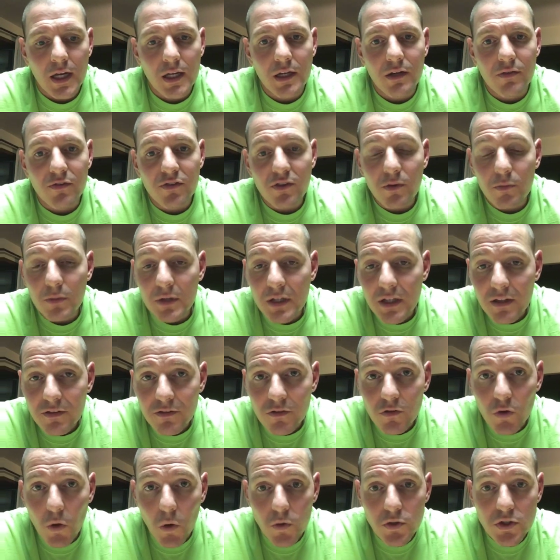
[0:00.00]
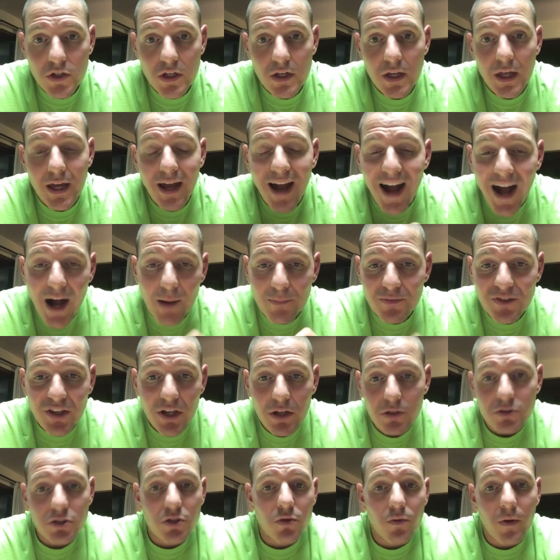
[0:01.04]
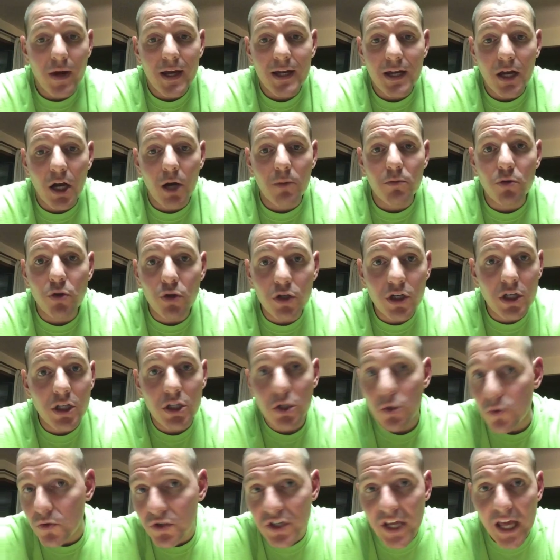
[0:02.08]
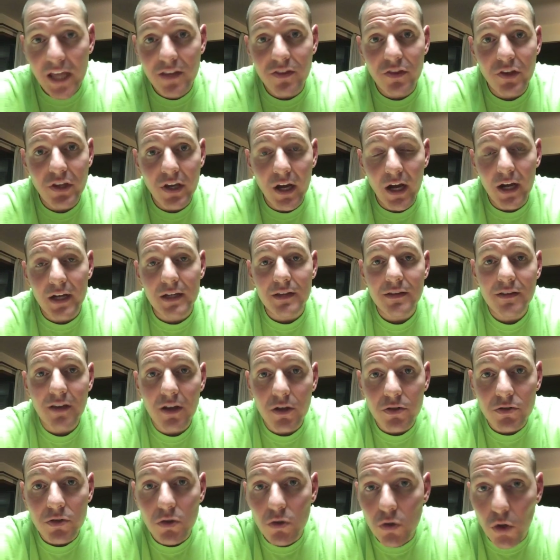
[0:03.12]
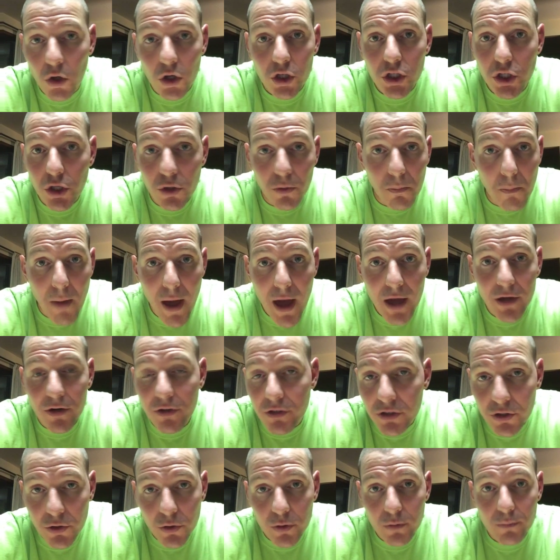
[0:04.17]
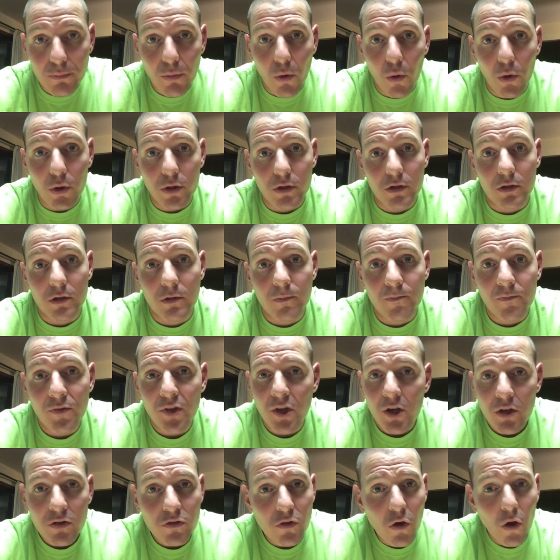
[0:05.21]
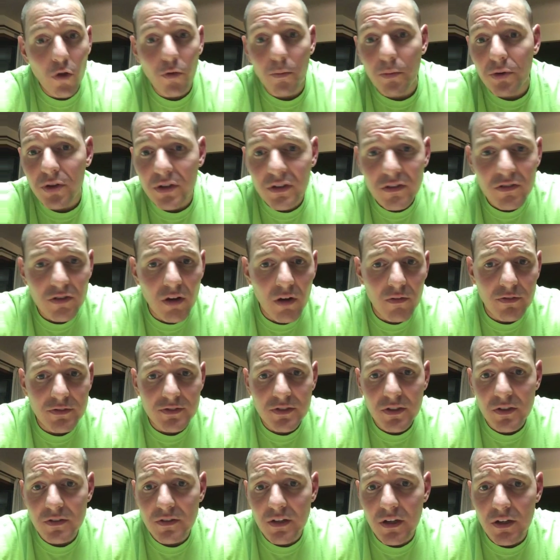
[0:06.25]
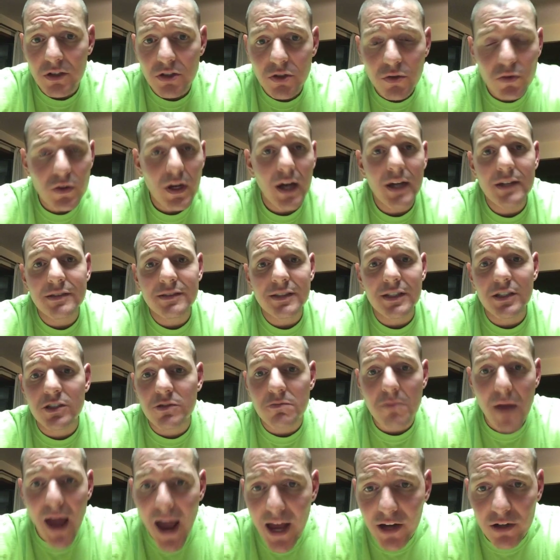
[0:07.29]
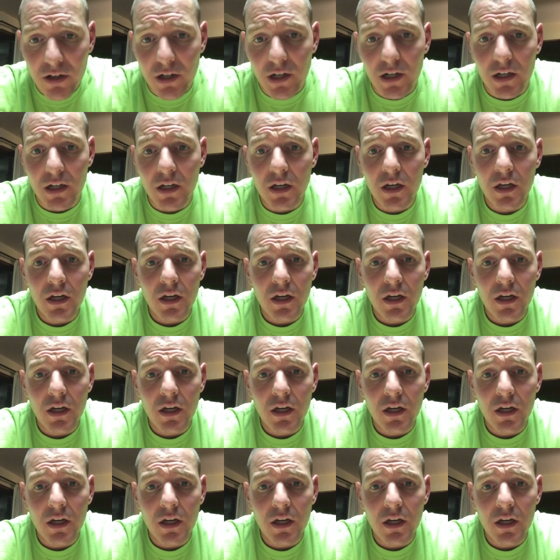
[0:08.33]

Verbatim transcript: And if somebody hasn't told you today, I'm telling you right now, I'm looking you dead in the eye and telling you, look, you matter, you're important. To all the police officers out there, you guys each matter.